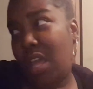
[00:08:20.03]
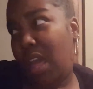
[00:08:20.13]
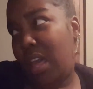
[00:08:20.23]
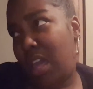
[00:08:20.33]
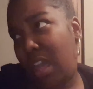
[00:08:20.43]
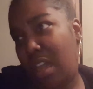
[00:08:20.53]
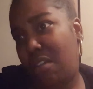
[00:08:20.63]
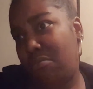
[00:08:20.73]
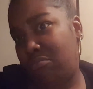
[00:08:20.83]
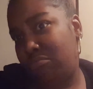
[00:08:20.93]
Hey.
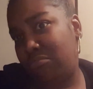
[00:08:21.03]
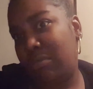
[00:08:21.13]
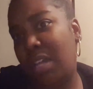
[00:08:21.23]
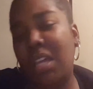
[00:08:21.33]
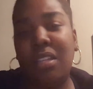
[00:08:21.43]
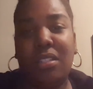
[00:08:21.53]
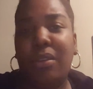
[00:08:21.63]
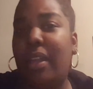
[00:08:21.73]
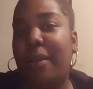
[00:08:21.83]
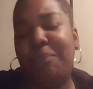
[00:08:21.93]
So
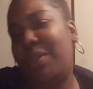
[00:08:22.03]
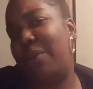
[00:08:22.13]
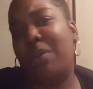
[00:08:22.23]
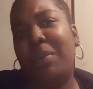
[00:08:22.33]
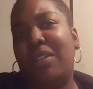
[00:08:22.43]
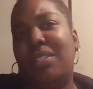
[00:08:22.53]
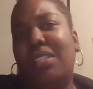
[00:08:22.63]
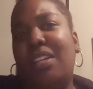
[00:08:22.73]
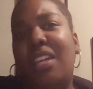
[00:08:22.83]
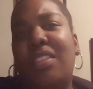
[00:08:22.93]
yeah, I re-pierced
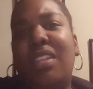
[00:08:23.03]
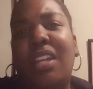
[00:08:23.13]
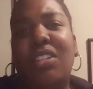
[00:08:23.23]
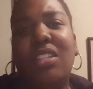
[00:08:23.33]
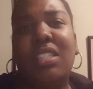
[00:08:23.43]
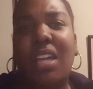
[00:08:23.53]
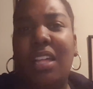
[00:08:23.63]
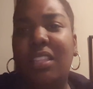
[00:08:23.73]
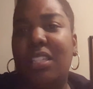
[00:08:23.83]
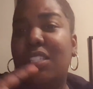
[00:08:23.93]
it, and then I just
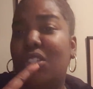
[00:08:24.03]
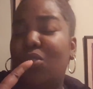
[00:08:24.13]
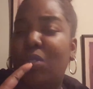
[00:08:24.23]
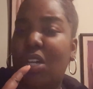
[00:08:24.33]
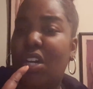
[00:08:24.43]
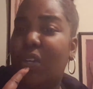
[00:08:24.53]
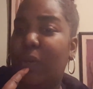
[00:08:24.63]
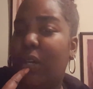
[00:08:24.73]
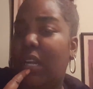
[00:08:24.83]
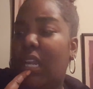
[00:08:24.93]
got this new tongue
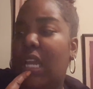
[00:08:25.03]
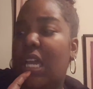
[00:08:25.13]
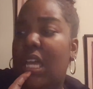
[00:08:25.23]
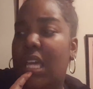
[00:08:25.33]
ring